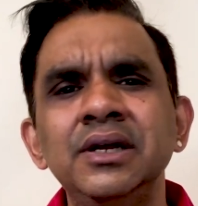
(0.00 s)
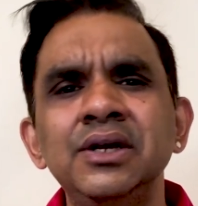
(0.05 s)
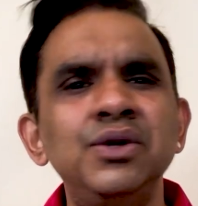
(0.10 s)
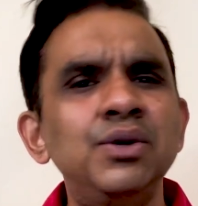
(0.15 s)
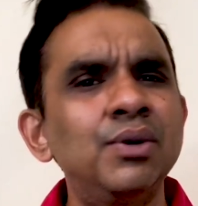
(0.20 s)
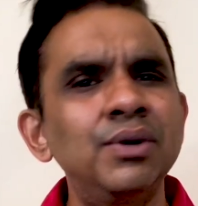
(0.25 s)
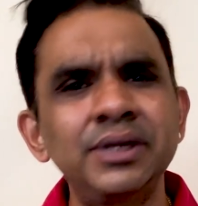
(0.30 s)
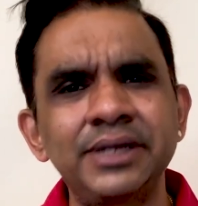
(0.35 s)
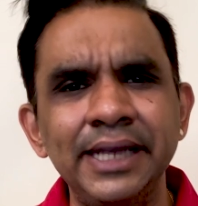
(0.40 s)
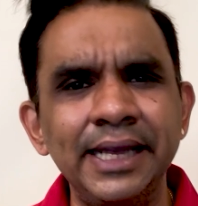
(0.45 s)

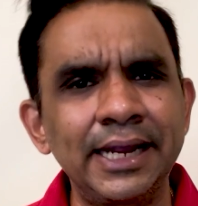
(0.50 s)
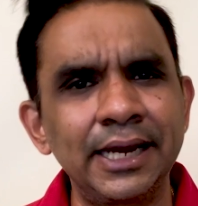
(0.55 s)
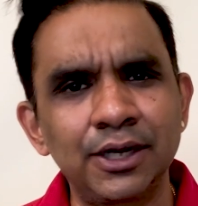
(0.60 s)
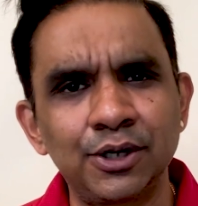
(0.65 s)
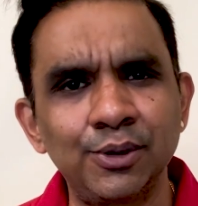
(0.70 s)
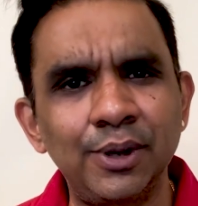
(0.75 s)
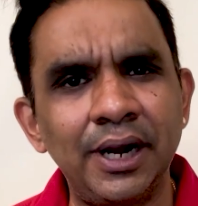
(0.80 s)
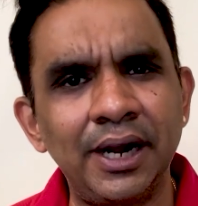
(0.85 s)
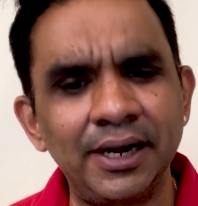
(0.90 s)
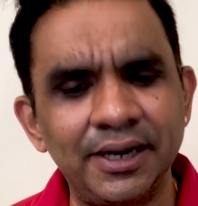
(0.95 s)
Don't take it
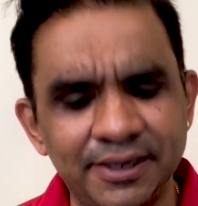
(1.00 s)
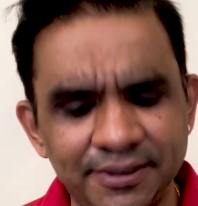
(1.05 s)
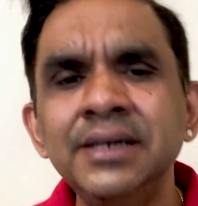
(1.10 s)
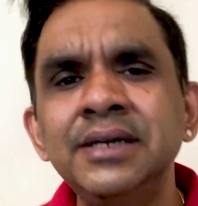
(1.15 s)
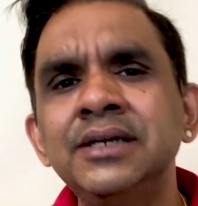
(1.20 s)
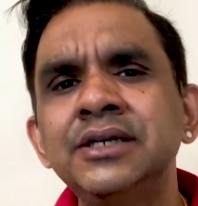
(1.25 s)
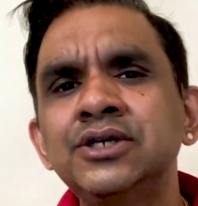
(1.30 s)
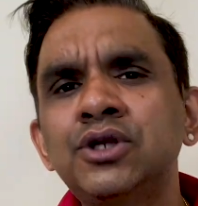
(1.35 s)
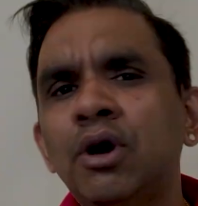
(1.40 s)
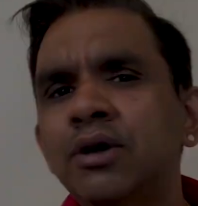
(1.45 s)
to heart.
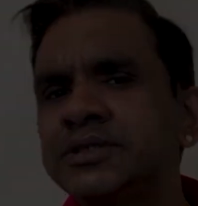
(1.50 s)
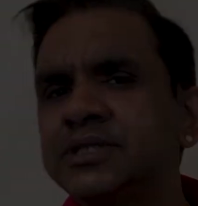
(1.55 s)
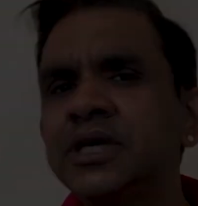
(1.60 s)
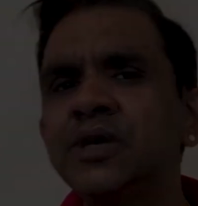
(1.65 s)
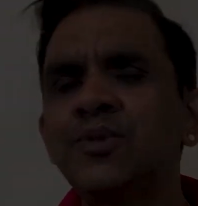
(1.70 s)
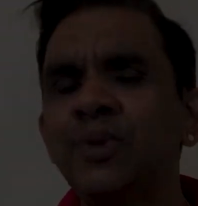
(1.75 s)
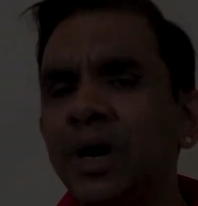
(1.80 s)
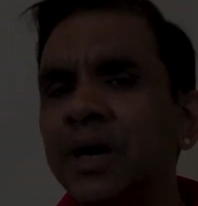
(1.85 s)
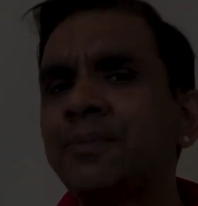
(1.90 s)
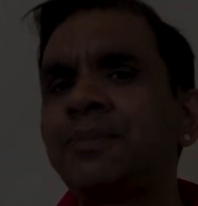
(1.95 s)
Toxic
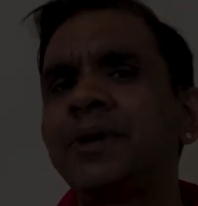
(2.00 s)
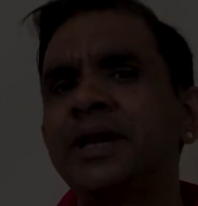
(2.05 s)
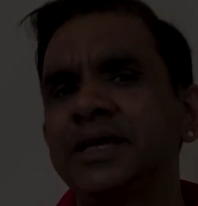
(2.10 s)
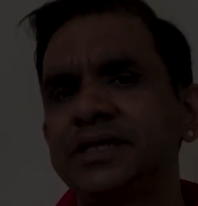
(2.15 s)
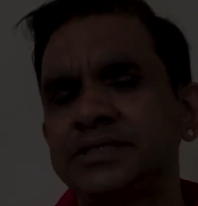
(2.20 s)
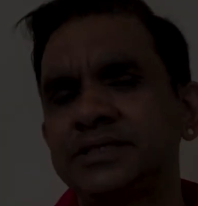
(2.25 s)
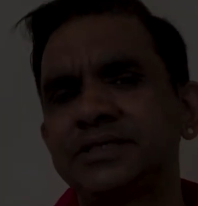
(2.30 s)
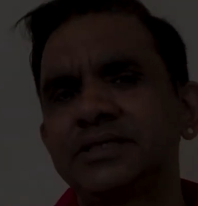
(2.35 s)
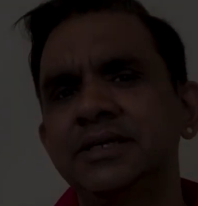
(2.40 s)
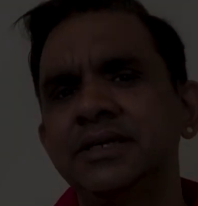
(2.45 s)

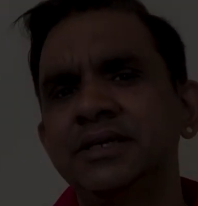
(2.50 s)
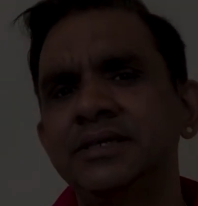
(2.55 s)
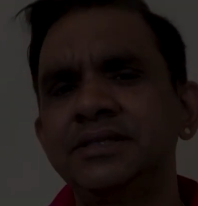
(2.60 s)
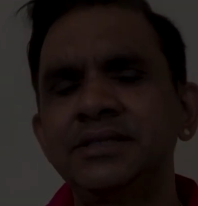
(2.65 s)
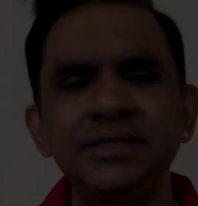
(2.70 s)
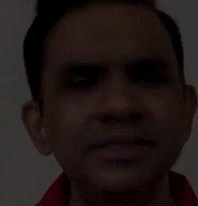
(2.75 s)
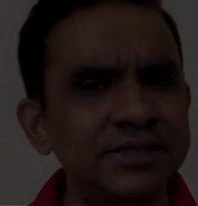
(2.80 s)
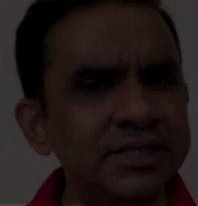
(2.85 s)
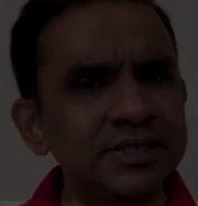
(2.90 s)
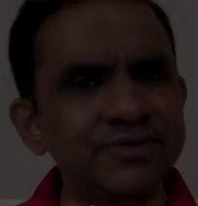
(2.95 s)
workplace.
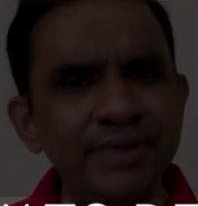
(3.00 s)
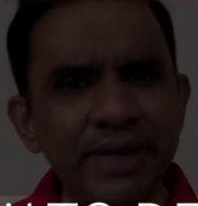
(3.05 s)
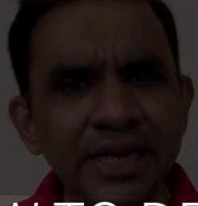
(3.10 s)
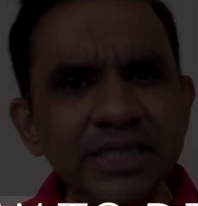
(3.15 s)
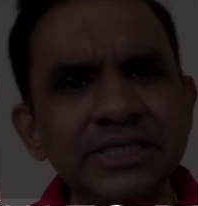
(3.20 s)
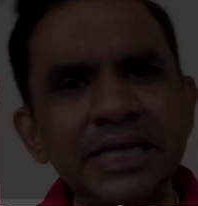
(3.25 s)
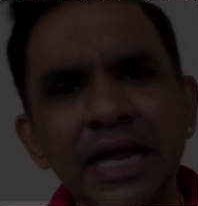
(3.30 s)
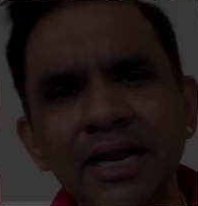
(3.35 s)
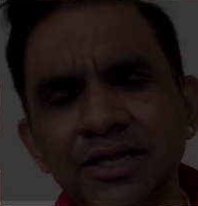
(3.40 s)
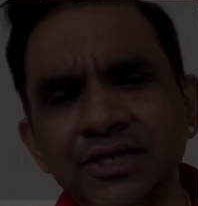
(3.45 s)
This is very
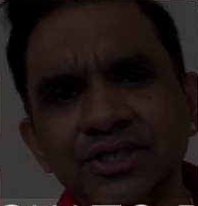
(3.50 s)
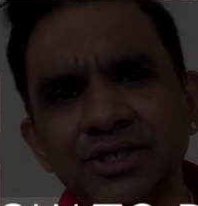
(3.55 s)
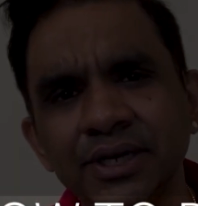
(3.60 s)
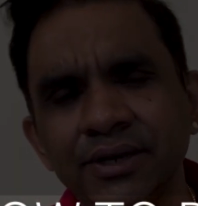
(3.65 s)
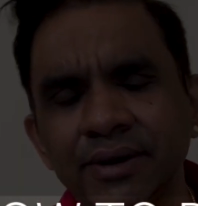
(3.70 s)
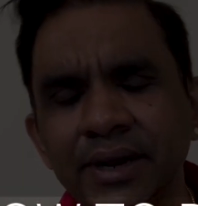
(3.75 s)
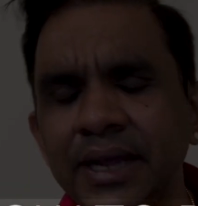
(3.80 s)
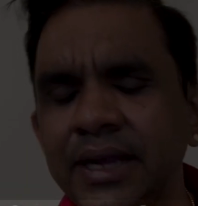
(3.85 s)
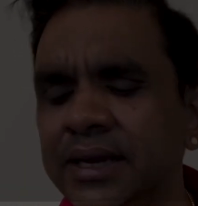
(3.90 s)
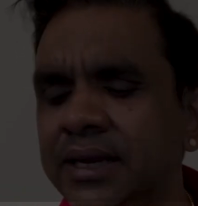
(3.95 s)
challenging,
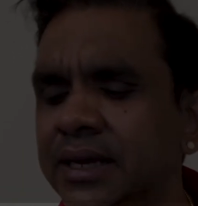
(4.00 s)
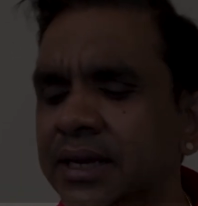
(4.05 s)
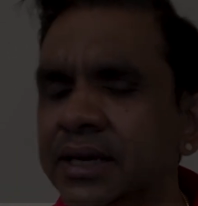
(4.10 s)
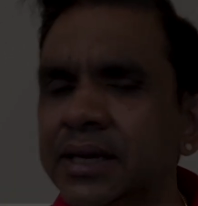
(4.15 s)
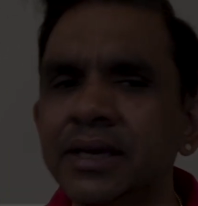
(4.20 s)
right?